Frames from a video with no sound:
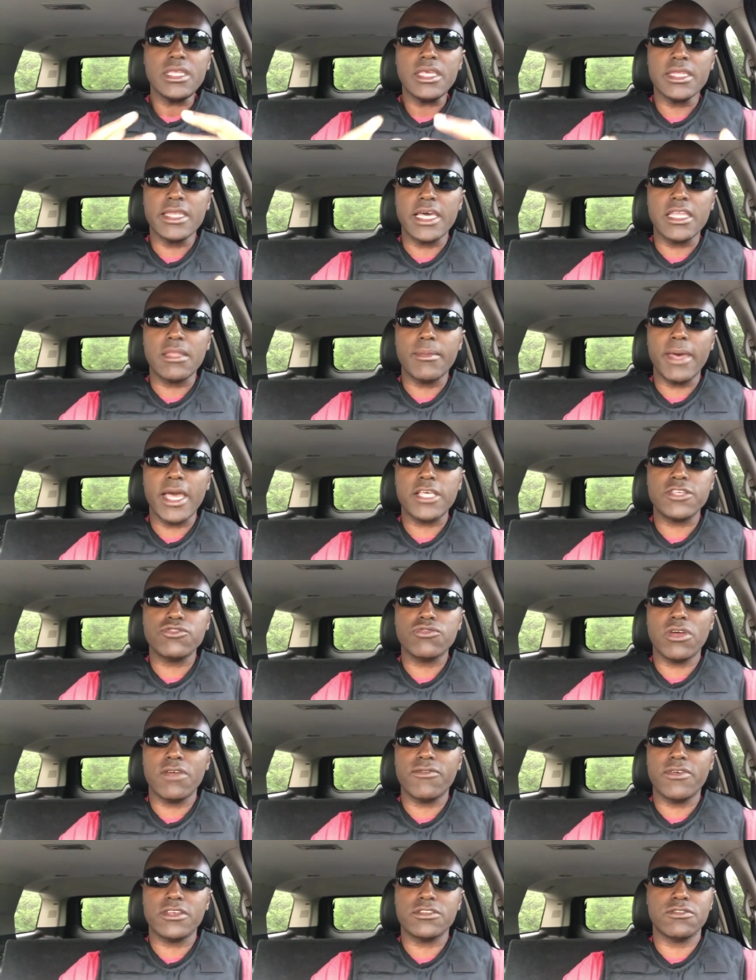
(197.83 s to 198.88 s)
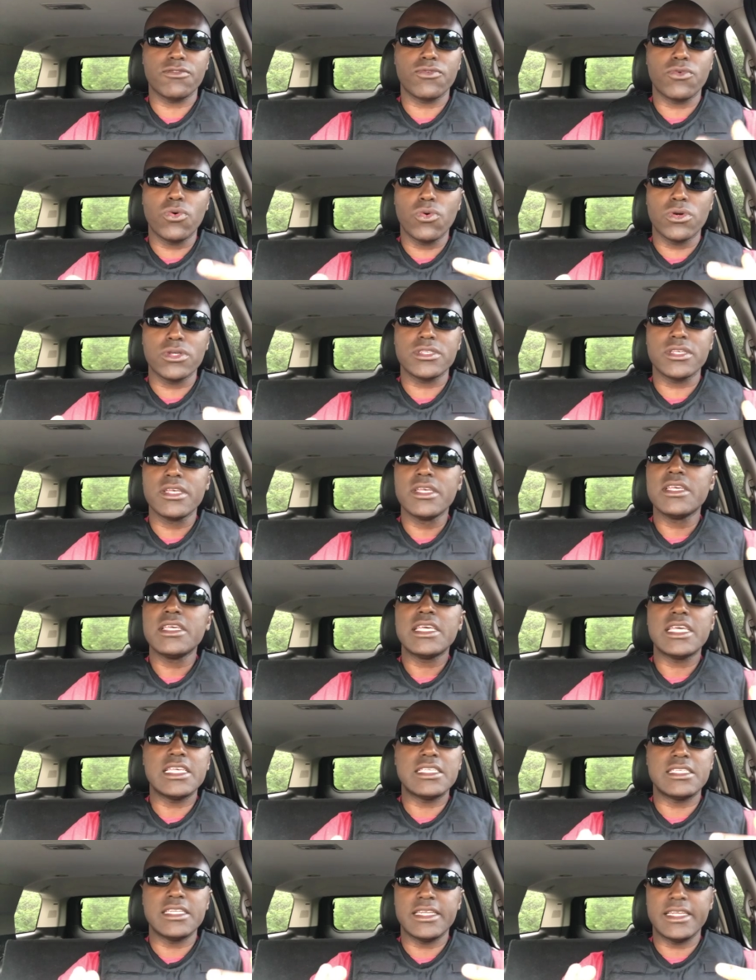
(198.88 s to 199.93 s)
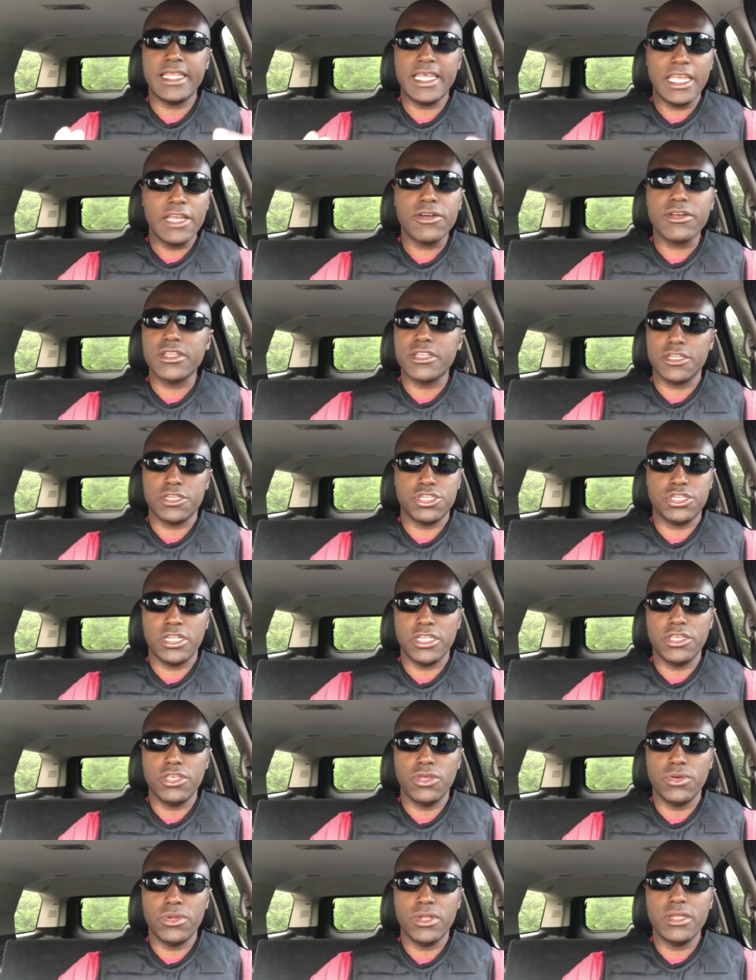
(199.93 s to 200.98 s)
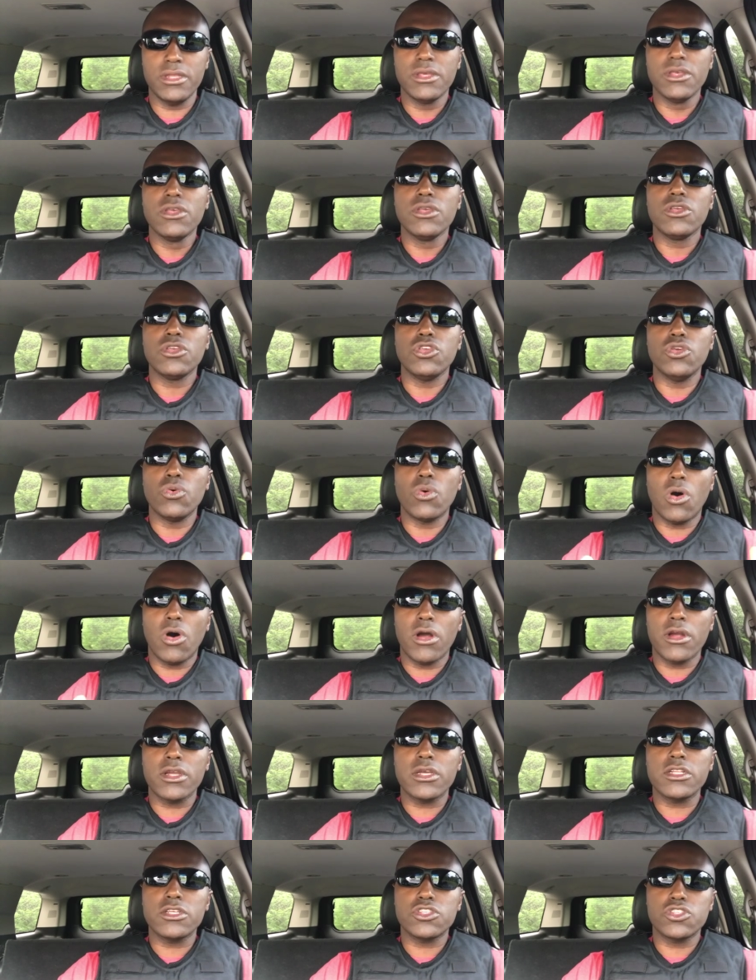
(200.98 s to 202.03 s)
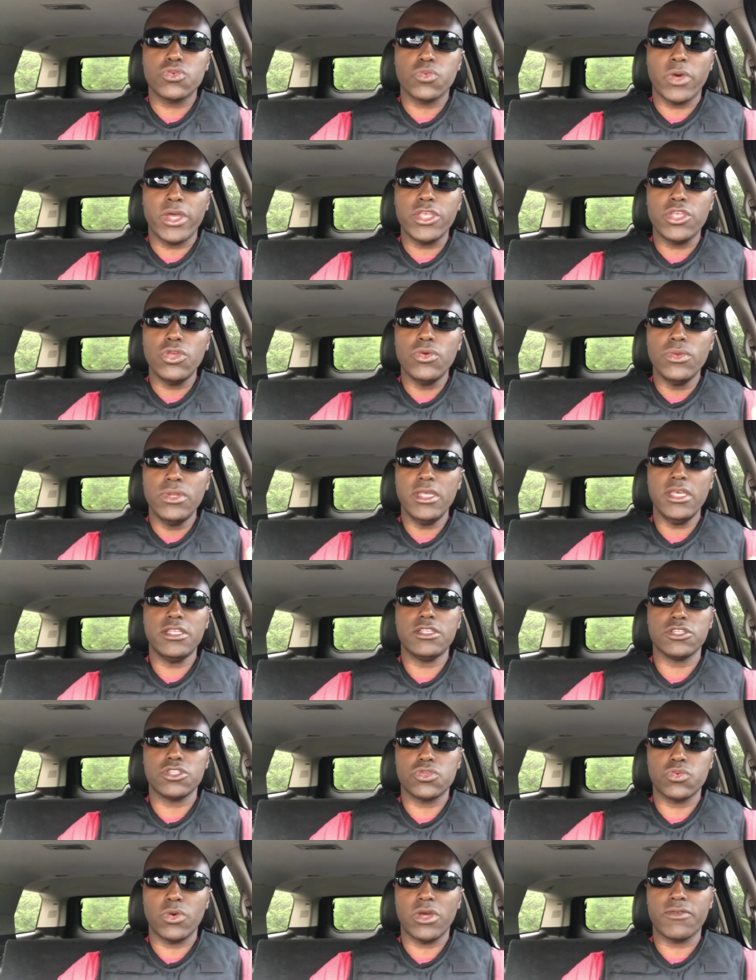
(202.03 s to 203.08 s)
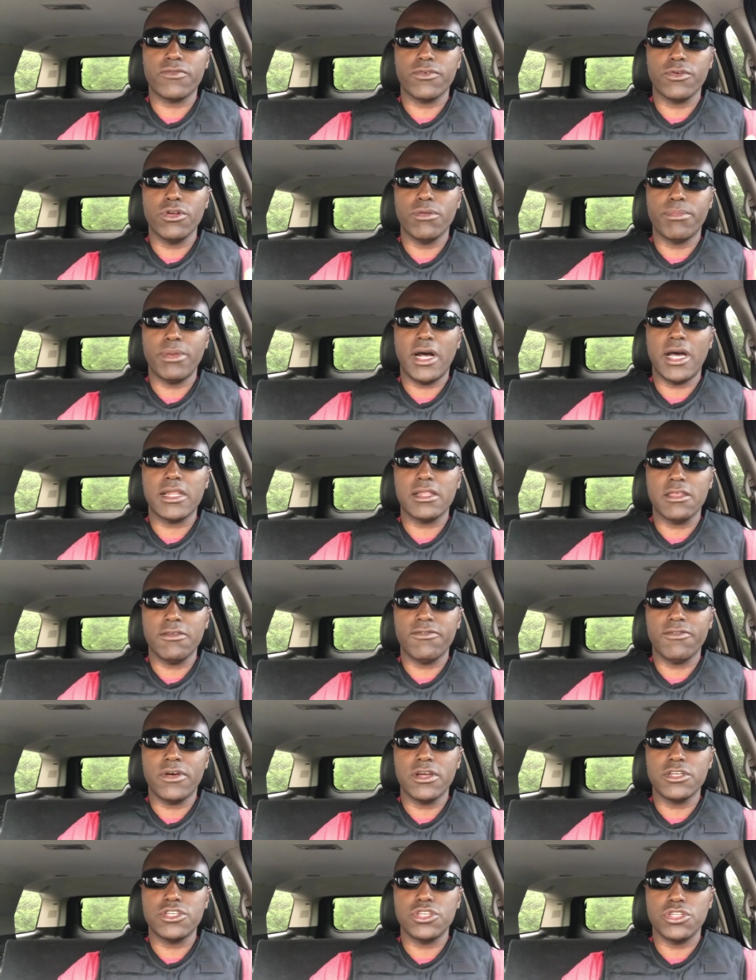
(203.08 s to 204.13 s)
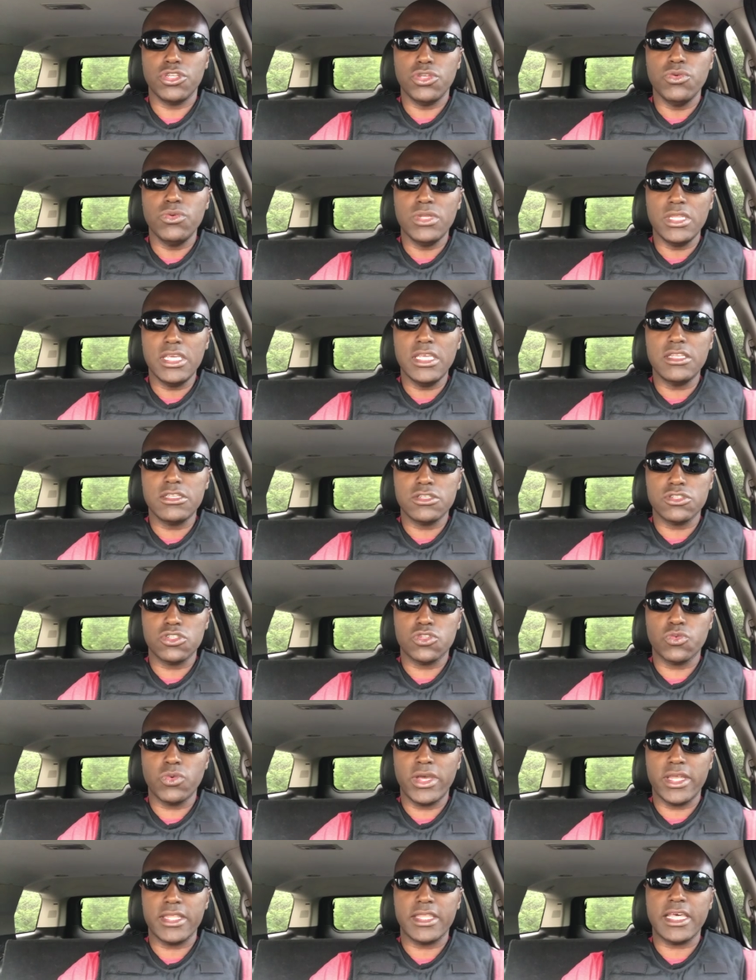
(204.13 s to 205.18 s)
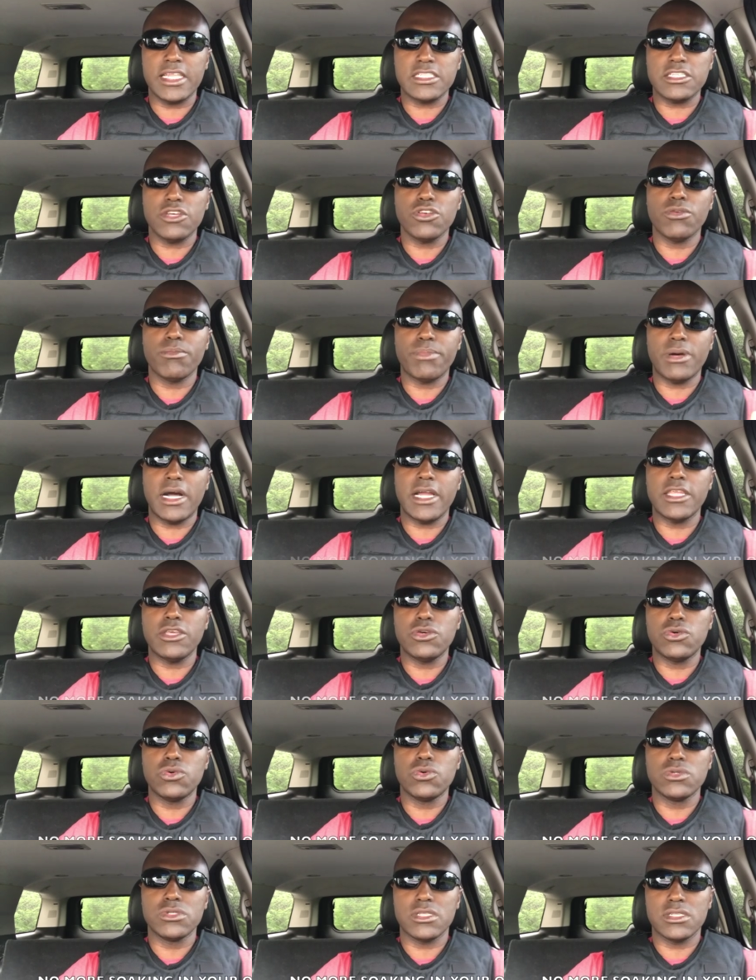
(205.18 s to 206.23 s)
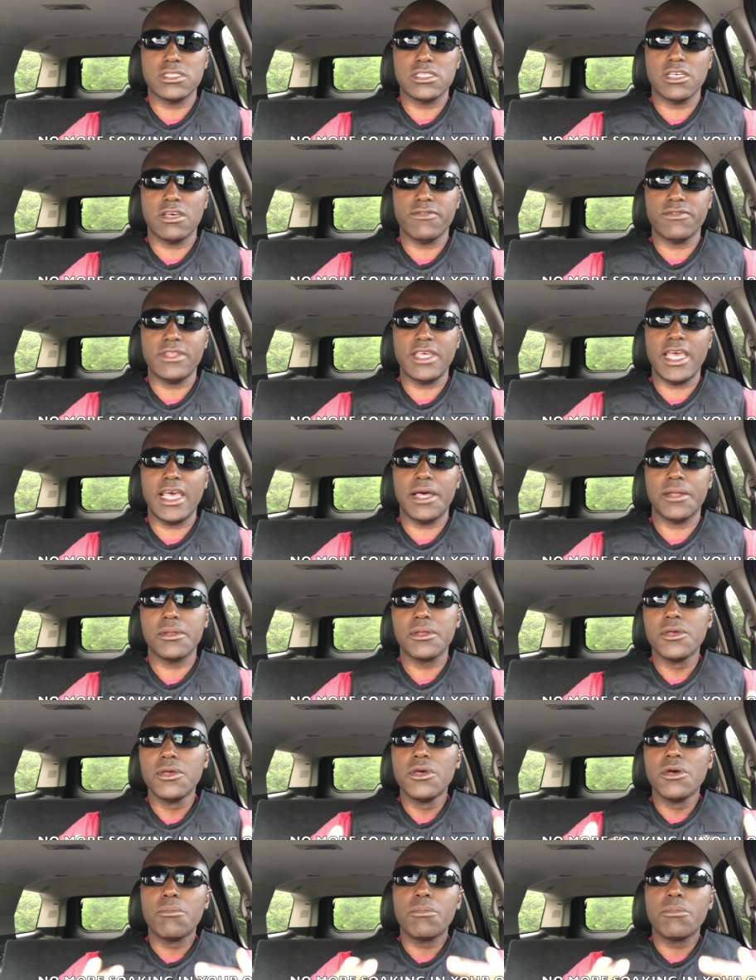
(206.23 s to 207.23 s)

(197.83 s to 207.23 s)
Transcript: Now, the Maxx-Dri Vest, of course, isn't an air conditioning unit. You are going to sweat. You need to sweat for your bodily function. You need to sweat. That's how your body cools itself down.